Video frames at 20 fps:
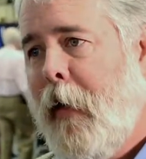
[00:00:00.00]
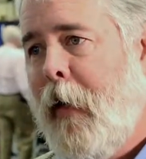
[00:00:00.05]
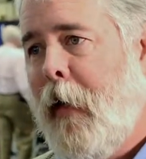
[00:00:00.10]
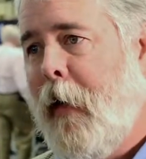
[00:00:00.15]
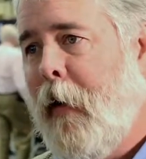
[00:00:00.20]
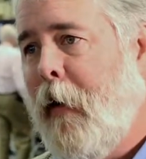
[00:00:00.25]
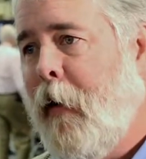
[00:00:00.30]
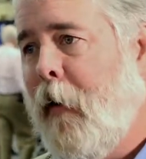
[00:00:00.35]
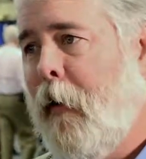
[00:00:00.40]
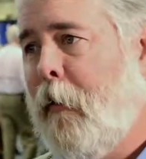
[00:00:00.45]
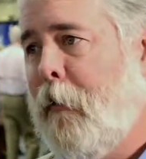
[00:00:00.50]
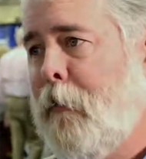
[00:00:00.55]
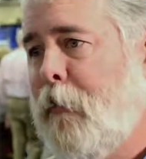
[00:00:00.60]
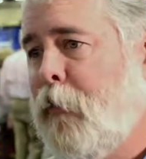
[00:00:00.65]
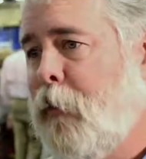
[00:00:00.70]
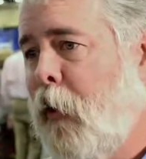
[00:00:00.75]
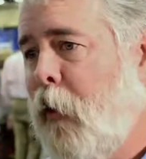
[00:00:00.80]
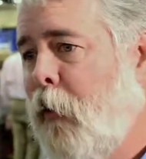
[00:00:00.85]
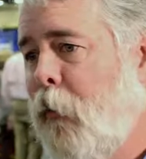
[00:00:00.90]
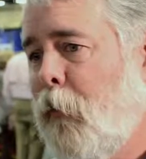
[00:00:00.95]
Uh,
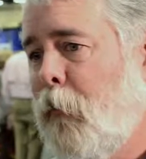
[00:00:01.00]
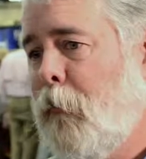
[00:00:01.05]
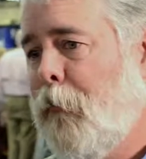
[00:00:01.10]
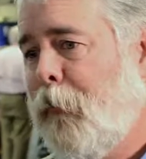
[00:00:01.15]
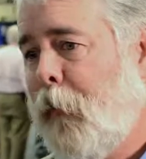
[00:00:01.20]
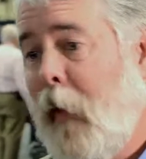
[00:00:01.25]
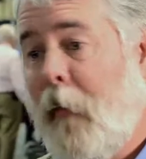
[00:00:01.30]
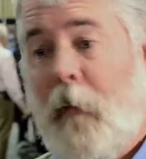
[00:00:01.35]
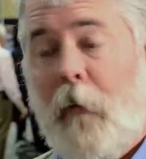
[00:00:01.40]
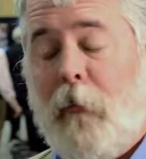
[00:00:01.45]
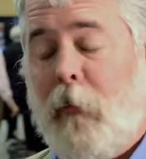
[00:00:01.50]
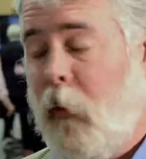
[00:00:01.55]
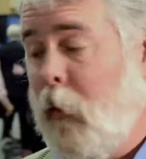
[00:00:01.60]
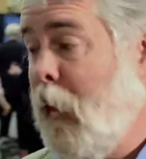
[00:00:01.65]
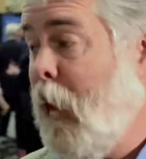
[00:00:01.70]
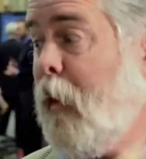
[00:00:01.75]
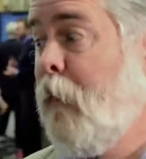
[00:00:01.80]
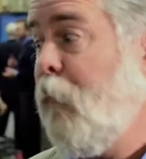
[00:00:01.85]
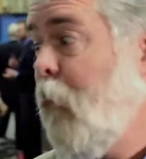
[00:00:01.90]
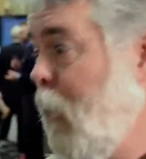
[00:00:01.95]
so, and there's a
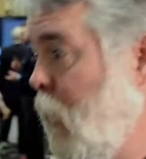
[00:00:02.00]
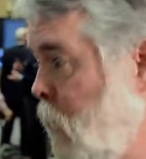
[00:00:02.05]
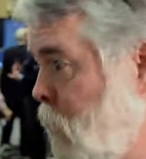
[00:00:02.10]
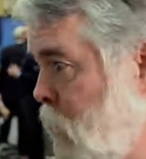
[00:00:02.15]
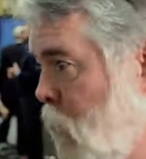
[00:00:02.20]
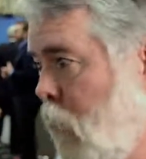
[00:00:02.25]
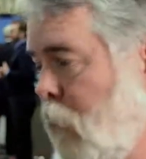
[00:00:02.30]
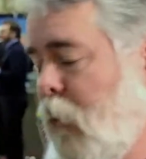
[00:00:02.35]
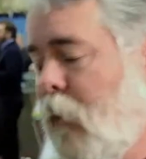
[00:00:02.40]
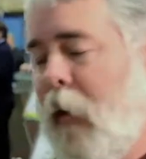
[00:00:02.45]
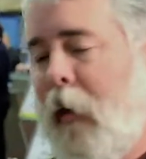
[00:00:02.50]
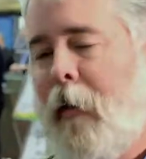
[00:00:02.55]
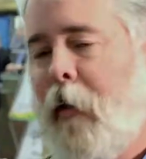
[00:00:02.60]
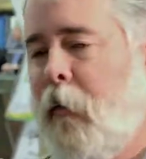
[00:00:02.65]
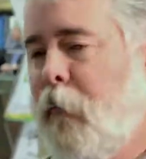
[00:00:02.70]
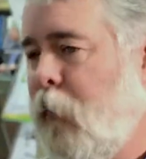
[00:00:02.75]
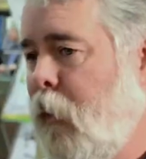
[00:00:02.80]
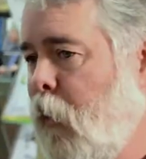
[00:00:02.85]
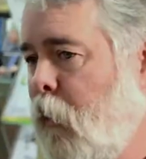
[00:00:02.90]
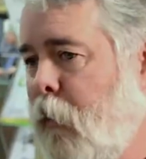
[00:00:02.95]
lot of videos on there. I did
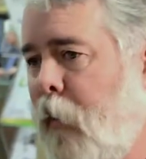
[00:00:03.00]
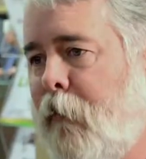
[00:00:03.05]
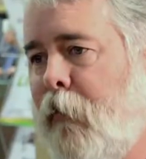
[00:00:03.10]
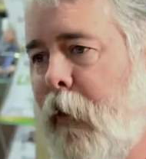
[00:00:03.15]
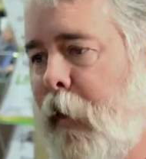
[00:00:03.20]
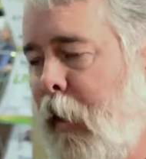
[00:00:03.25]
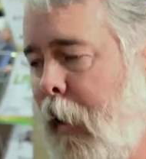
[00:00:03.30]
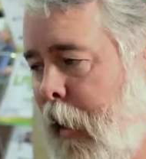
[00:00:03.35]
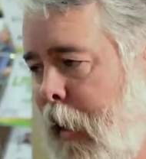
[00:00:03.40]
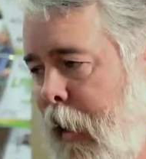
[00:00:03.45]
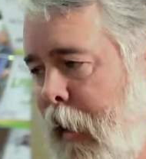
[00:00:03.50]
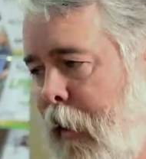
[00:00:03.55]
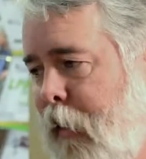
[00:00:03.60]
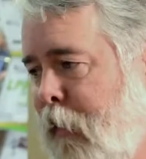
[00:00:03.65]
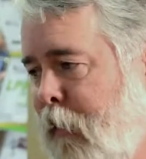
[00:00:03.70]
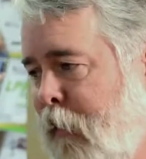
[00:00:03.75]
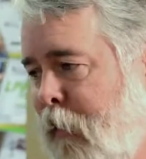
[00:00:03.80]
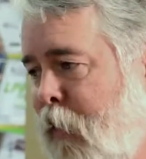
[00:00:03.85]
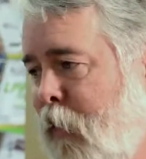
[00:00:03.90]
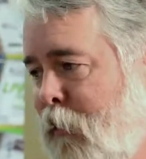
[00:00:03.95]
a video every day
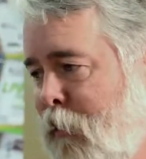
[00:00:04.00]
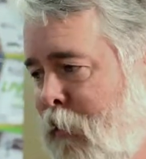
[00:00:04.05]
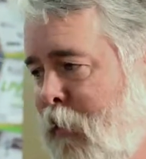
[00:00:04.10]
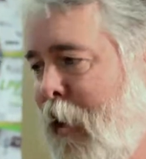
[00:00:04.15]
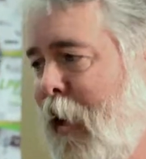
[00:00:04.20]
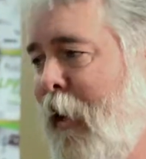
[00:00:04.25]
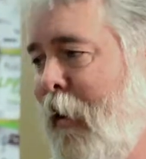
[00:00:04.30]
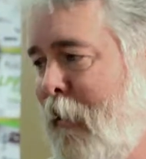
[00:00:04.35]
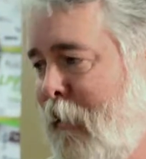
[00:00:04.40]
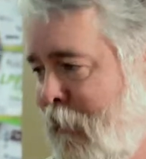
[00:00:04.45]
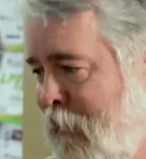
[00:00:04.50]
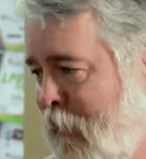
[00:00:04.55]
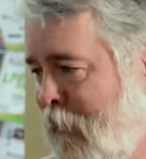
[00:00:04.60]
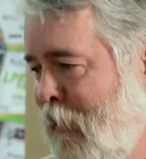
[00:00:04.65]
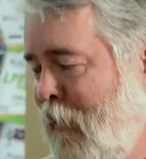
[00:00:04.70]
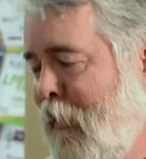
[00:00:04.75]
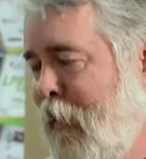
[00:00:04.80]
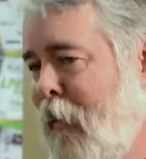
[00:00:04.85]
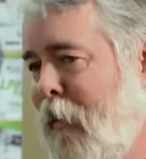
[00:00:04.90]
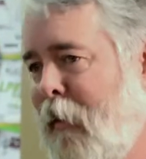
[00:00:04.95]
on set,
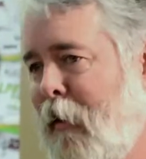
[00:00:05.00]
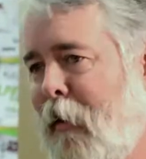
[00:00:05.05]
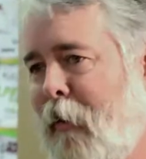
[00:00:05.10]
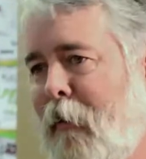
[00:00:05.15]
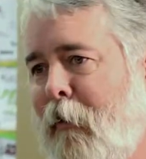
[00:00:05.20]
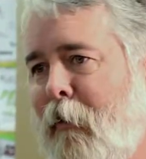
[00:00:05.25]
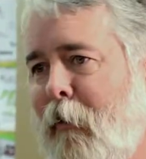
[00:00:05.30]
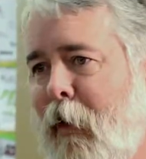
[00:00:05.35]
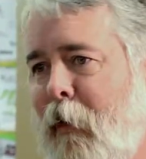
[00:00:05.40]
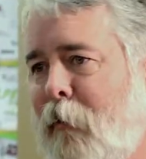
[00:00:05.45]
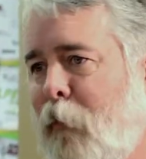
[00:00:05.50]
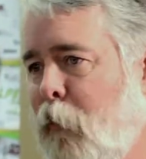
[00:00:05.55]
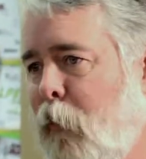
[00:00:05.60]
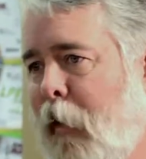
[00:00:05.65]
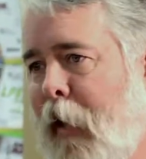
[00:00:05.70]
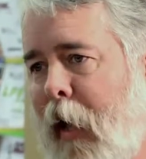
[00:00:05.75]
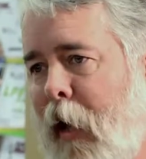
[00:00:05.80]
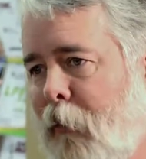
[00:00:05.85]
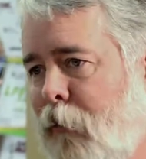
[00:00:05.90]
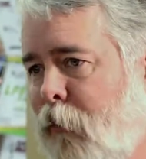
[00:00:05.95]
uh, interview with
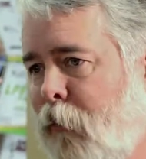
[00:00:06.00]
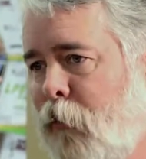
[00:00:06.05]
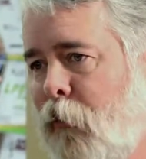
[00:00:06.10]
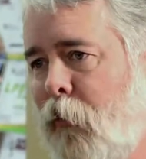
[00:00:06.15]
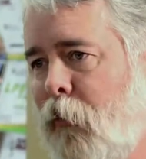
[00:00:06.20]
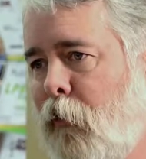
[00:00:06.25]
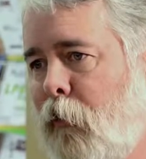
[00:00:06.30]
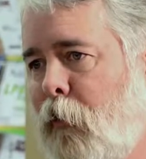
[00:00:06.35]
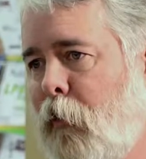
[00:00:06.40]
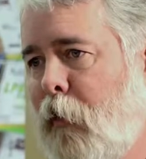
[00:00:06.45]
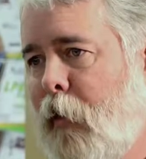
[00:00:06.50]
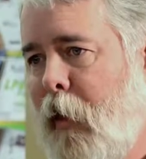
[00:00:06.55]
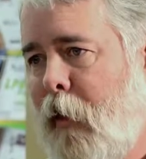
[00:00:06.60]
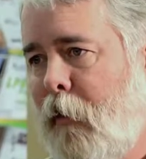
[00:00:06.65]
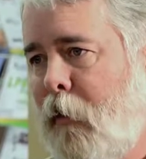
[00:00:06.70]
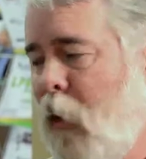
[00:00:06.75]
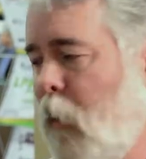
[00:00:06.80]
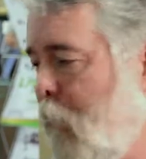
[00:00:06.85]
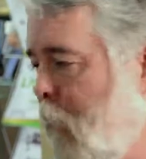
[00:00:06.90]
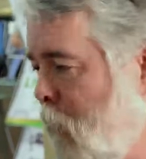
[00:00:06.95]
cast or crew to kind
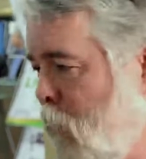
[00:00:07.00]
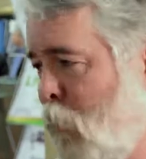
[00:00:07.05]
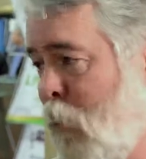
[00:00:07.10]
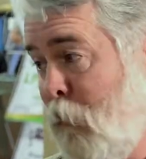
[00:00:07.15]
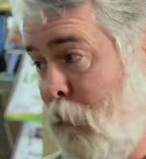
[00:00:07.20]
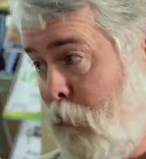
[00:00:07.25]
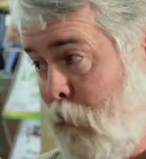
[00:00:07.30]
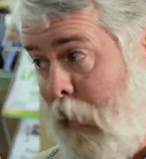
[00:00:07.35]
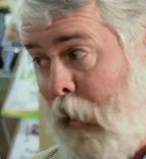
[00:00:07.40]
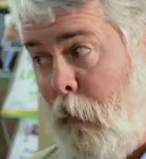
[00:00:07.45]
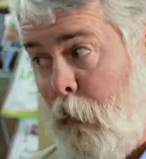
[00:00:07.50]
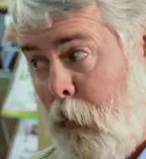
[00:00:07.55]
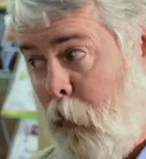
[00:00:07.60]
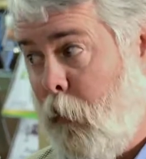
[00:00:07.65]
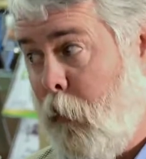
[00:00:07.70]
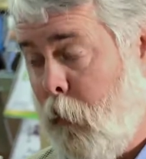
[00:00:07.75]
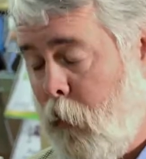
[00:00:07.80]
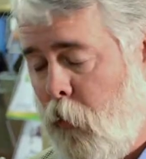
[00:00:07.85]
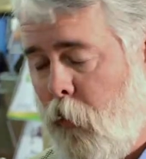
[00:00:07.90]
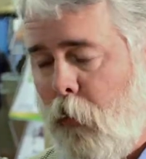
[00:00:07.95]
of tell people what, how, where
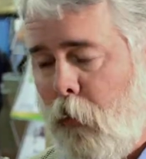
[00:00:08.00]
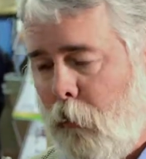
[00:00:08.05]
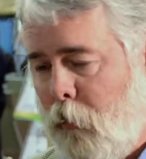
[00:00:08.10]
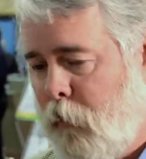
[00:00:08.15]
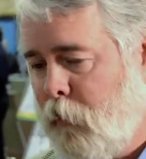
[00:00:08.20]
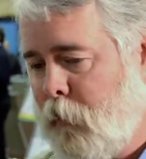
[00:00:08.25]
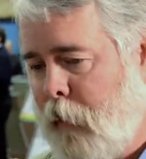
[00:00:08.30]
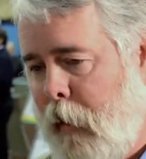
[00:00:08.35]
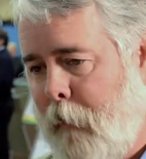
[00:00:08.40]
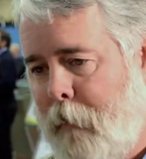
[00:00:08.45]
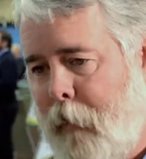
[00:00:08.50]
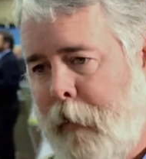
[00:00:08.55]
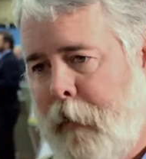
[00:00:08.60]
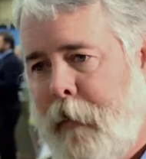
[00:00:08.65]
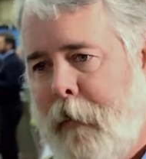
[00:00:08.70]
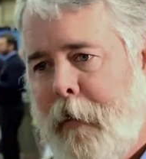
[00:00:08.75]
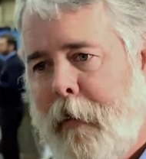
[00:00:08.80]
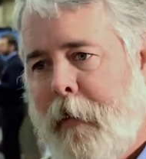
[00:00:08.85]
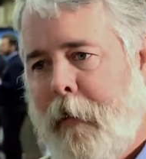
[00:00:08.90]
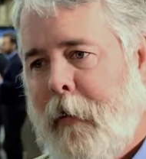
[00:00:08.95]
we were going, what was happening.
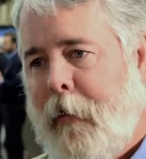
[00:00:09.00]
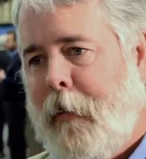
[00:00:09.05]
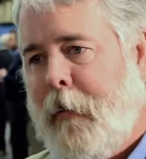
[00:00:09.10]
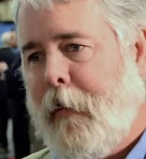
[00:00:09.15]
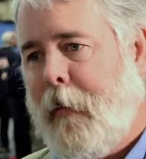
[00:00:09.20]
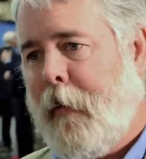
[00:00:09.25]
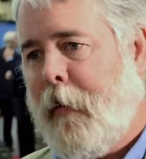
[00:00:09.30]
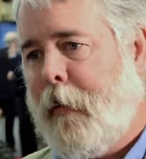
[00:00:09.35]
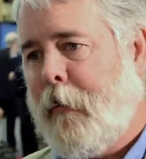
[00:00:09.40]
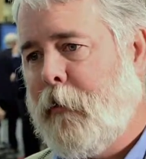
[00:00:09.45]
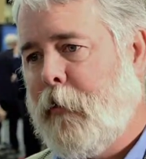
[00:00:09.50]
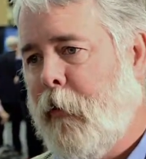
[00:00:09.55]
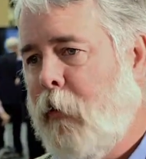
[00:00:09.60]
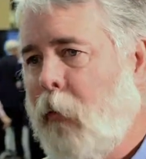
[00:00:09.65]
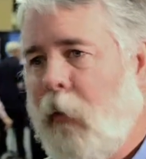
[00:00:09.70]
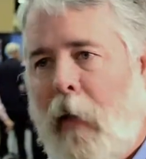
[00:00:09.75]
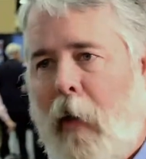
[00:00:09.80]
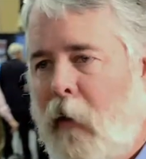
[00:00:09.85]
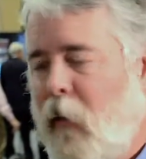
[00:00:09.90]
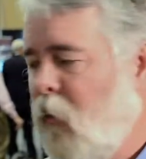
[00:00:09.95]
Uh, so there
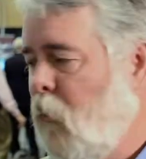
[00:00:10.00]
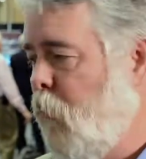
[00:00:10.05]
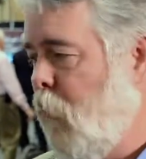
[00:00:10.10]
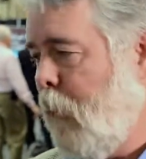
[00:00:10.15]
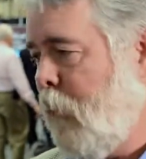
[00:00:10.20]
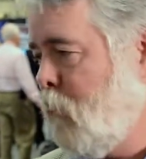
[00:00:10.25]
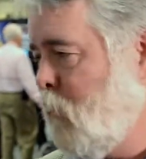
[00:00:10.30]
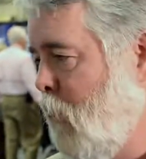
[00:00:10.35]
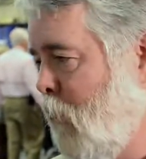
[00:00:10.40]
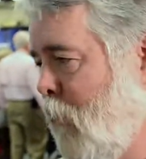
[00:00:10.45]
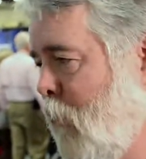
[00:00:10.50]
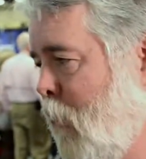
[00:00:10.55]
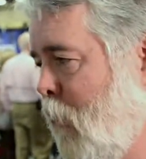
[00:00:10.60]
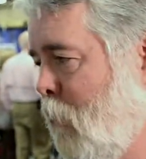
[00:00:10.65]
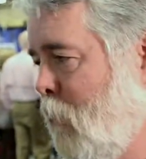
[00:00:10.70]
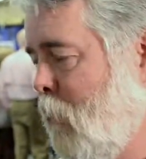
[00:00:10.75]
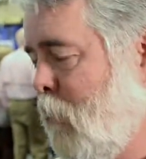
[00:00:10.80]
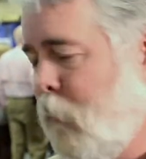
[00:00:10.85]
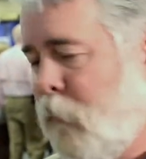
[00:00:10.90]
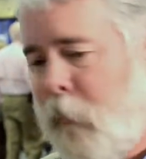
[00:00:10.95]
are a lot of little things on there.
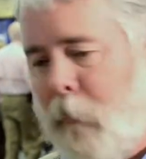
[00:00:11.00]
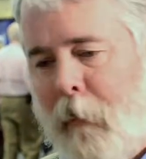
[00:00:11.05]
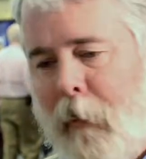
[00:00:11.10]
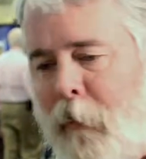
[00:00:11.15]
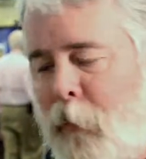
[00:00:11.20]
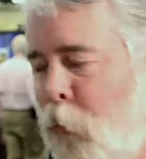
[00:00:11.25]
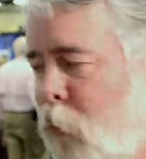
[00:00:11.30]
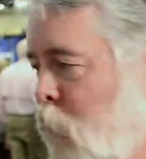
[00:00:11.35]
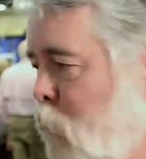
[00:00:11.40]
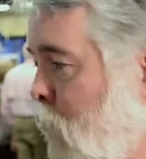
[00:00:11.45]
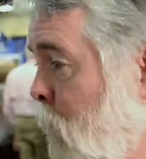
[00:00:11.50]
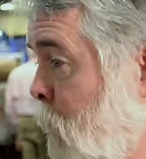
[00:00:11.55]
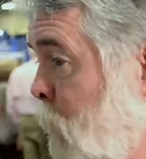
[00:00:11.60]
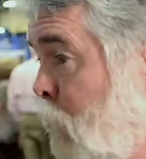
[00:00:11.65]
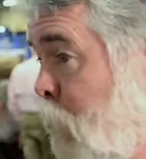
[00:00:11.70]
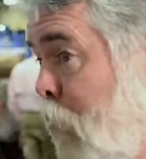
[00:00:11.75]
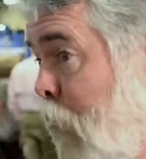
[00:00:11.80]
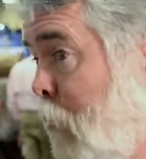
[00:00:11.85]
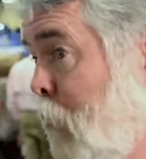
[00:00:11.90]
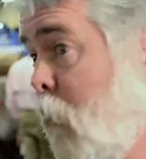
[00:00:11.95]
Some endorsements
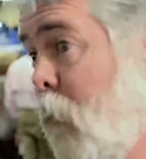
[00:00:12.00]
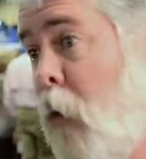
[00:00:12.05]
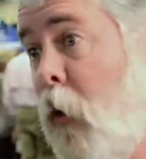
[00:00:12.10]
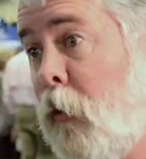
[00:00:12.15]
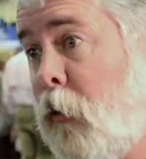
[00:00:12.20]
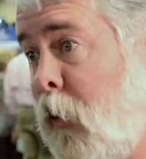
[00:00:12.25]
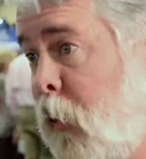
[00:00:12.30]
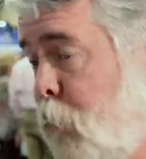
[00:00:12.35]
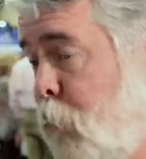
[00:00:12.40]
from people. R.C.